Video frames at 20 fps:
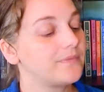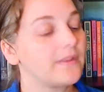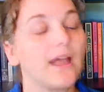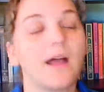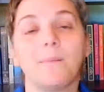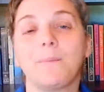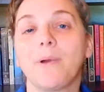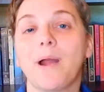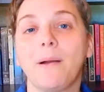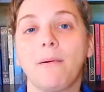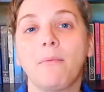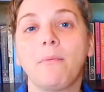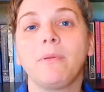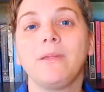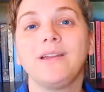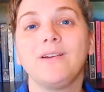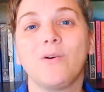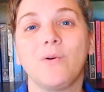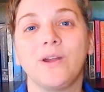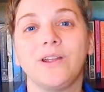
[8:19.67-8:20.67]
I'm
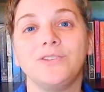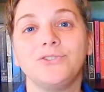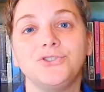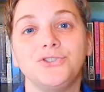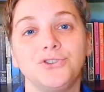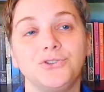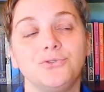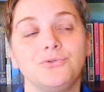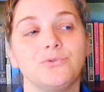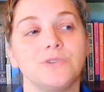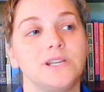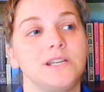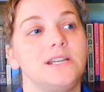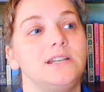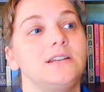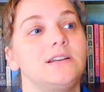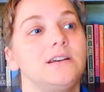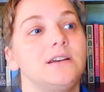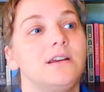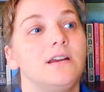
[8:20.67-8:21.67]
probably going to
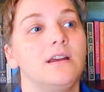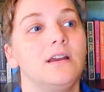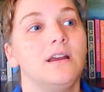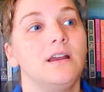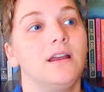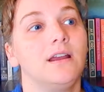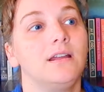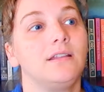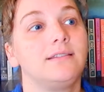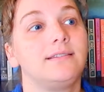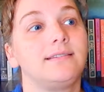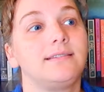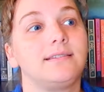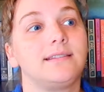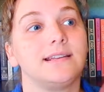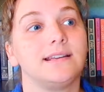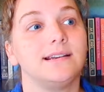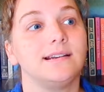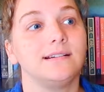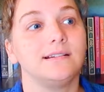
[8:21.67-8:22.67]
read
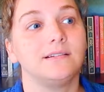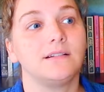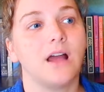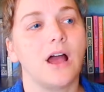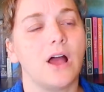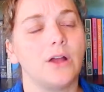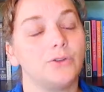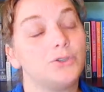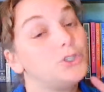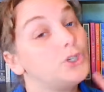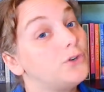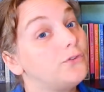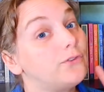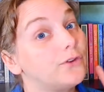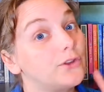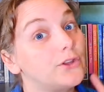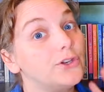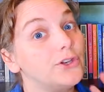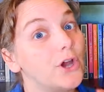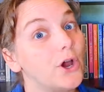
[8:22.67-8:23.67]
the 2
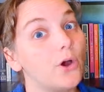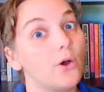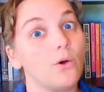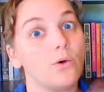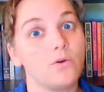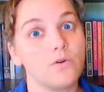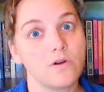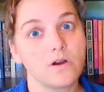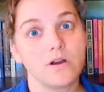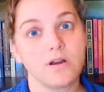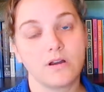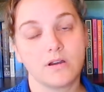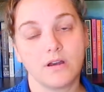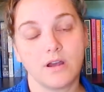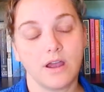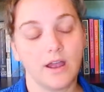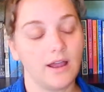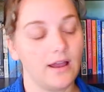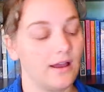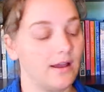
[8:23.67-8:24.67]
for the Dough
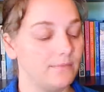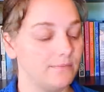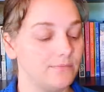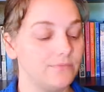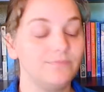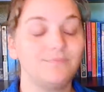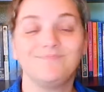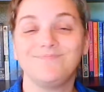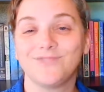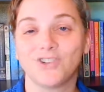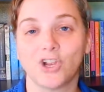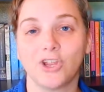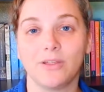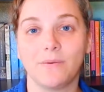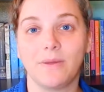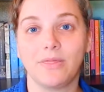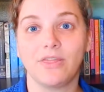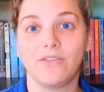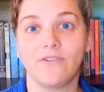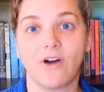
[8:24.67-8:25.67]
during the
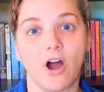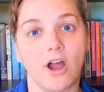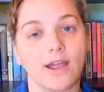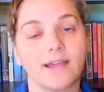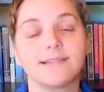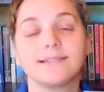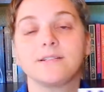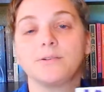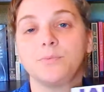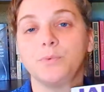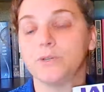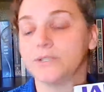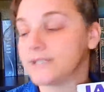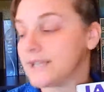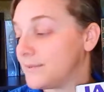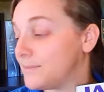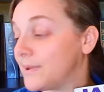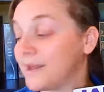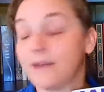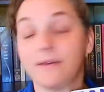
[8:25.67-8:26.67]
month of August. We'll see,
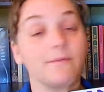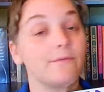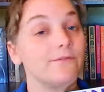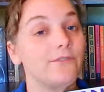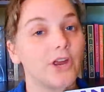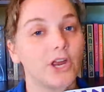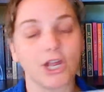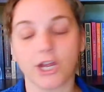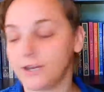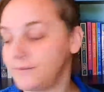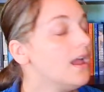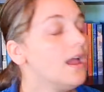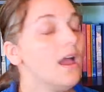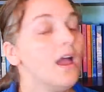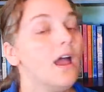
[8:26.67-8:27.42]
but very good.